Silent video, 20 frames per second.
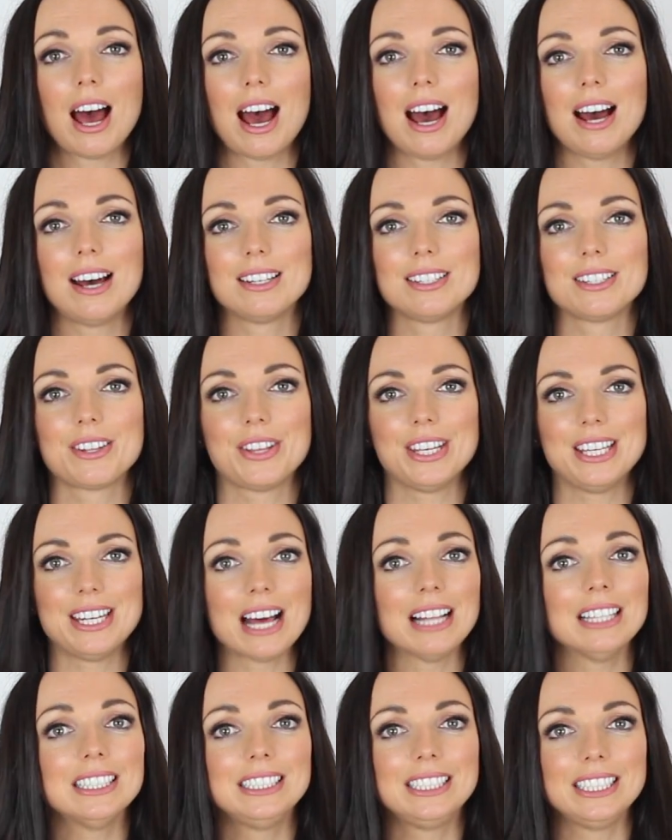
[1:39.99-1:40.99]
And the
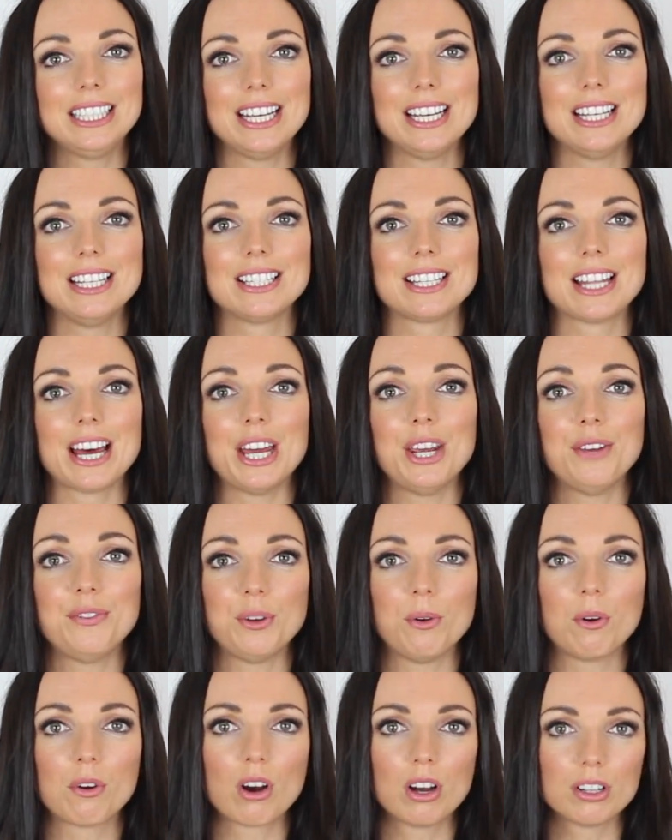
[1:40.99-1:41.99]
analogy is that
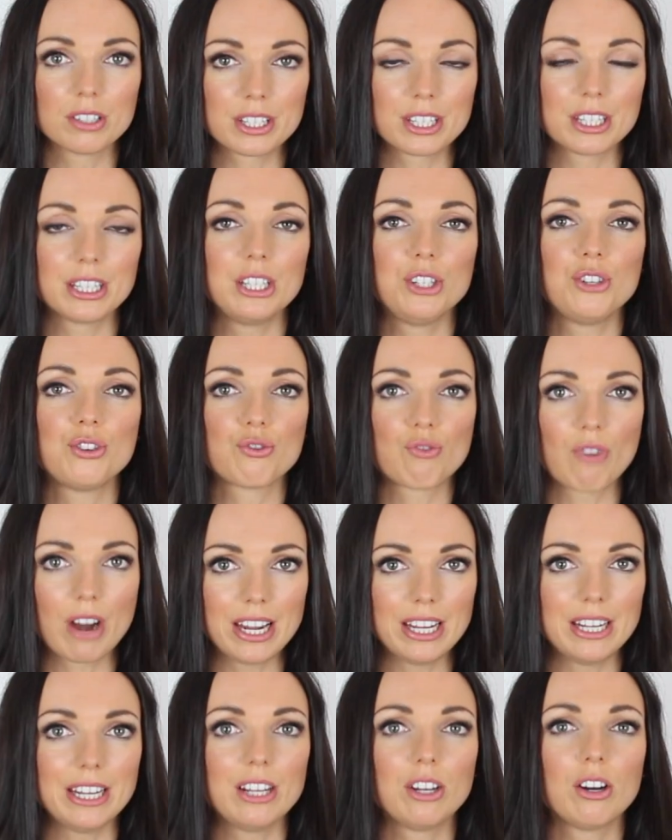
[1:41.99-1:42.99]
if you are constantly
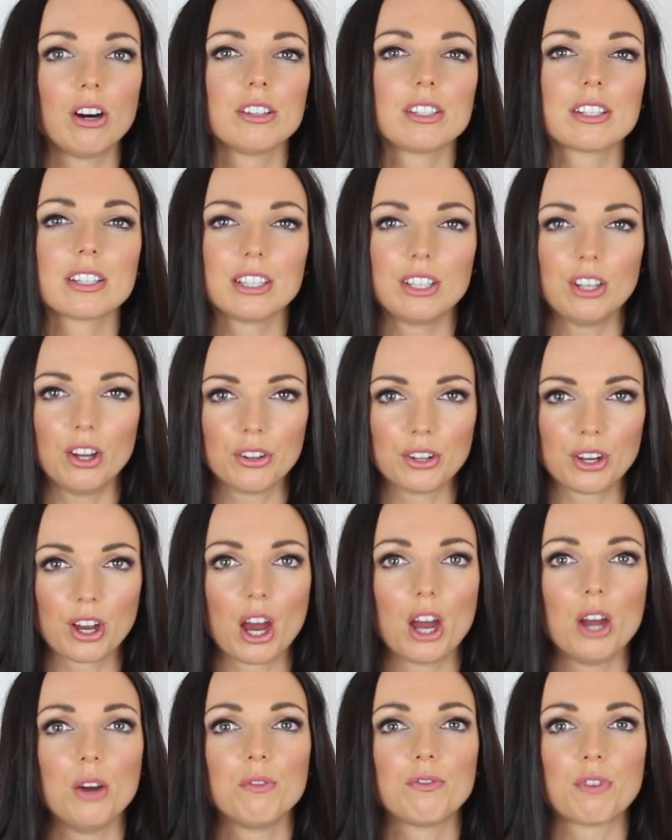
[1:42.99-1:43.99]
draining, constantly on the
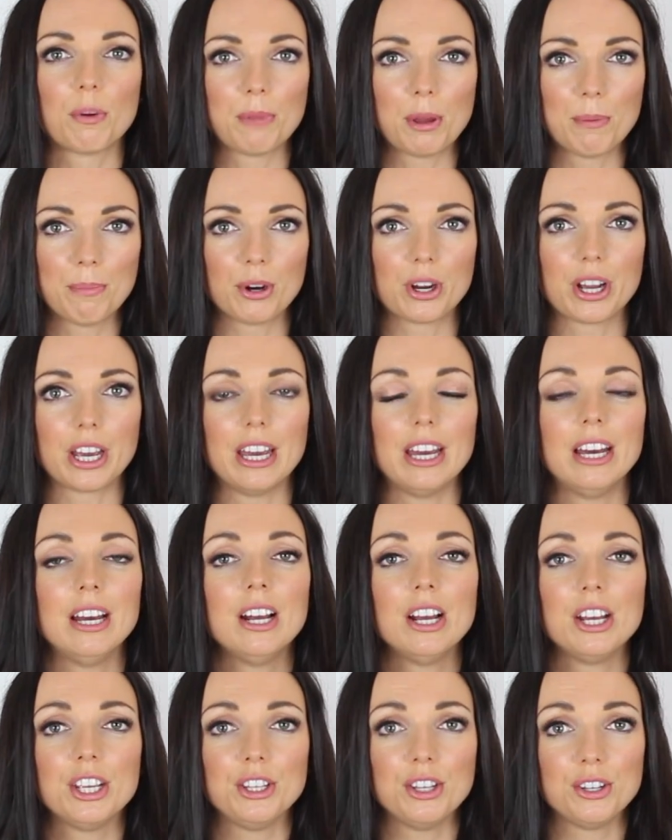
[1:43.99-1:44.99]
go from your bucket,
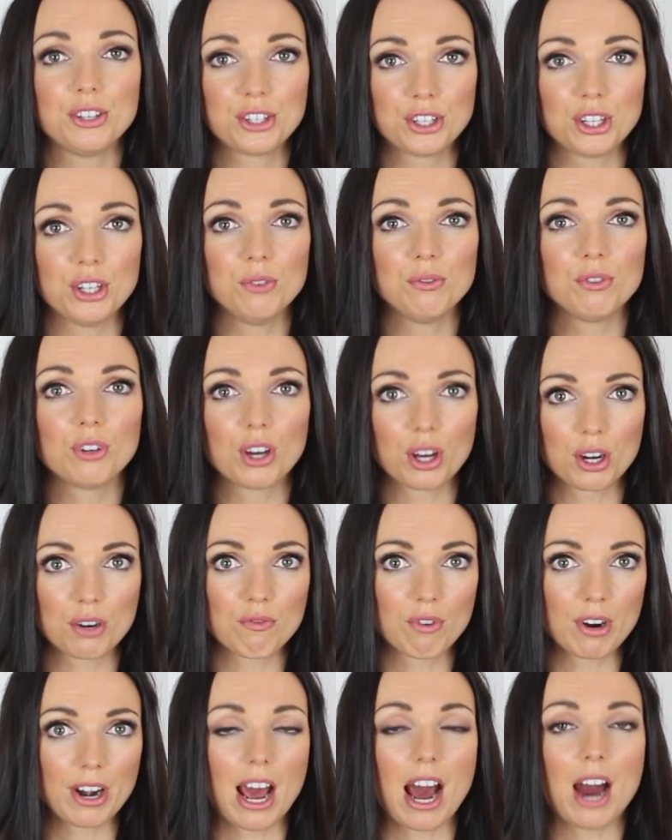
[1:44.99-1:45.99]
you're soon going
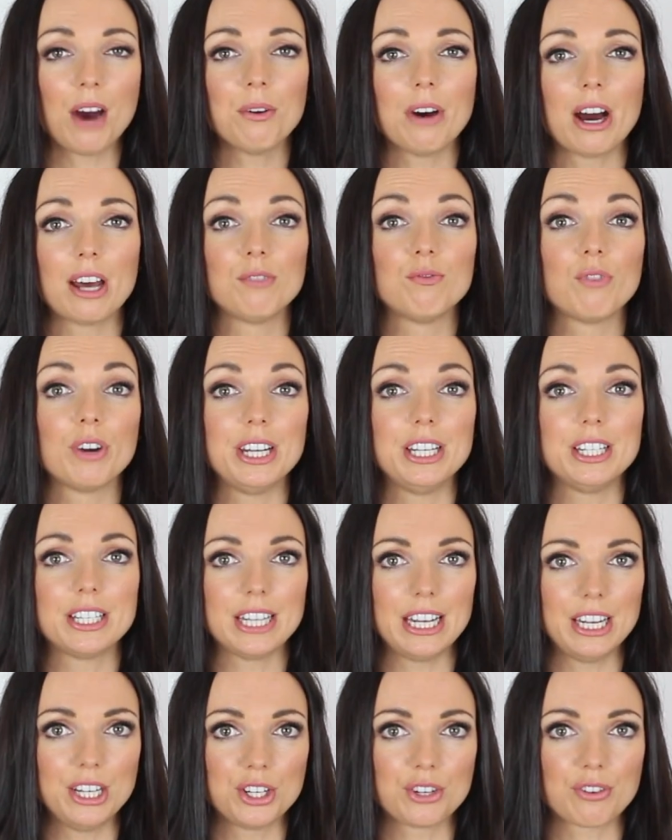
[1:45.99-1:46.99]
to run out and run
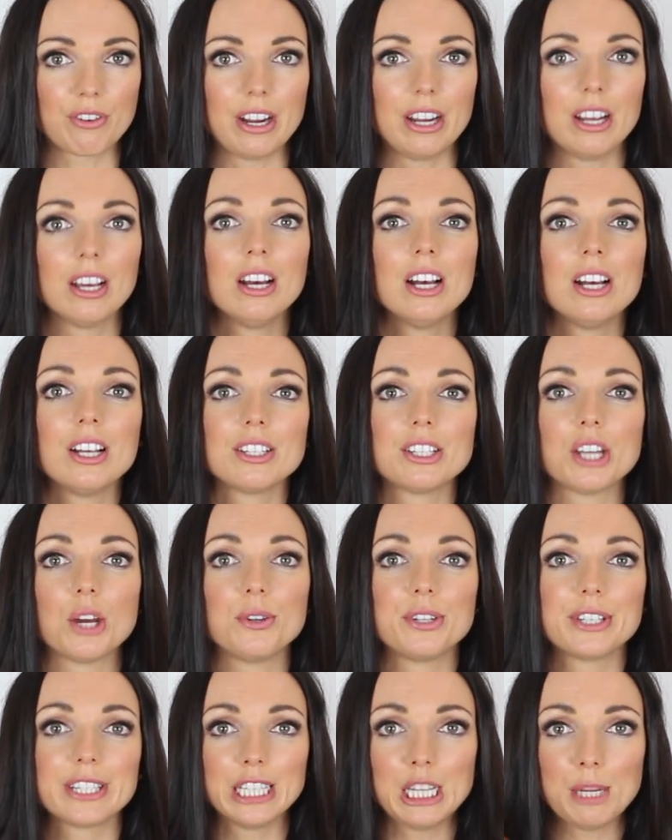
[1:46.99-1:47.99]
into injury.
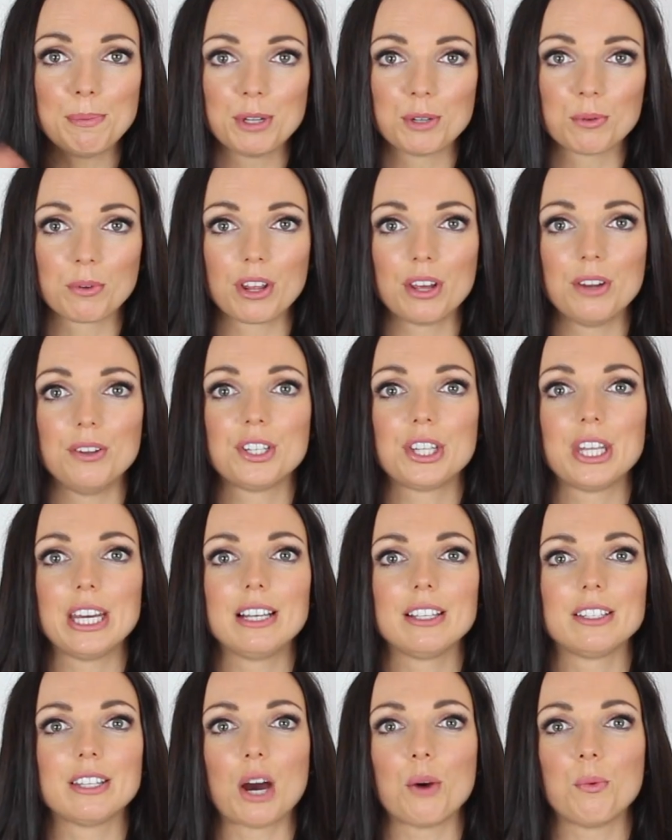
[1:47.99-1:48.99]
So sleep is one of those
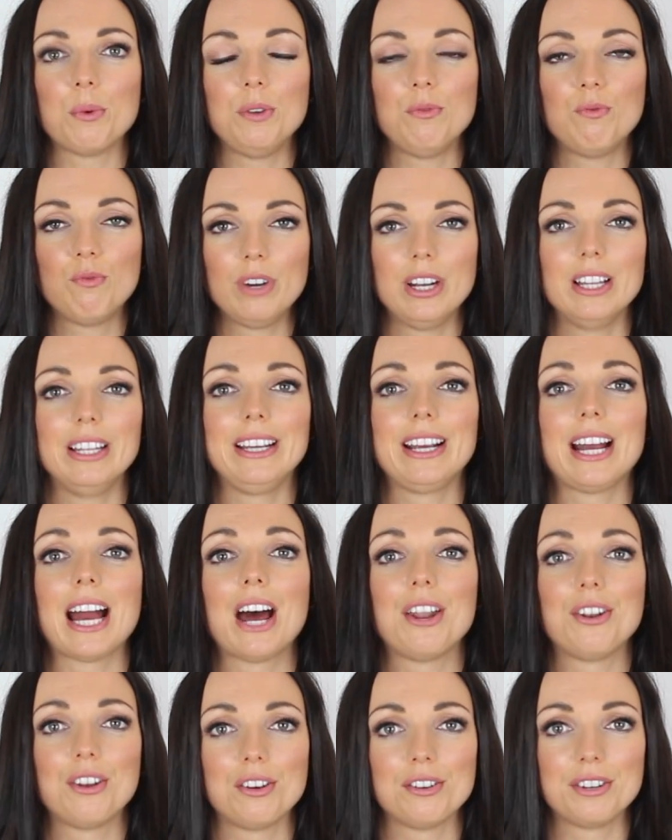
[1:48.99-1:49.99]
things that we really
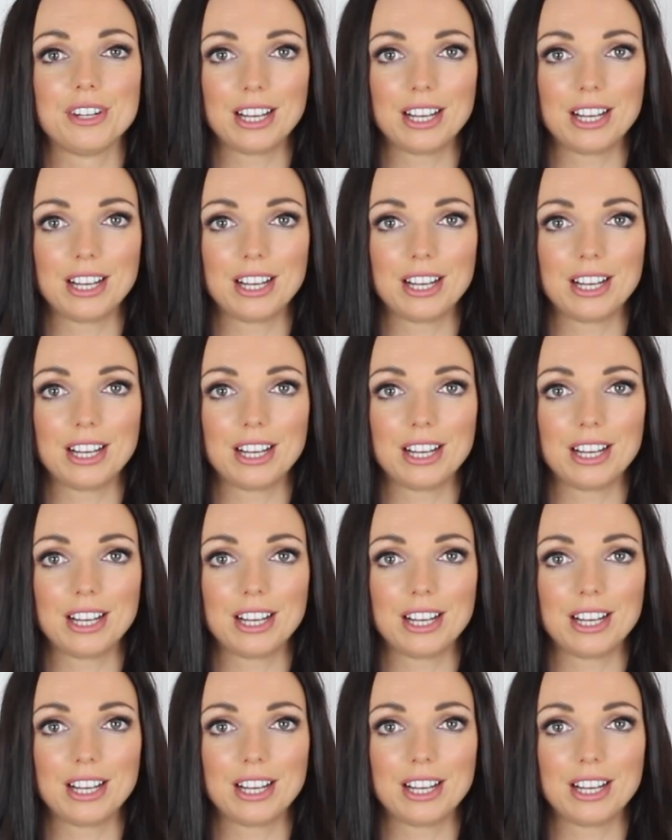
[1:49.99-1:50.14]
cannot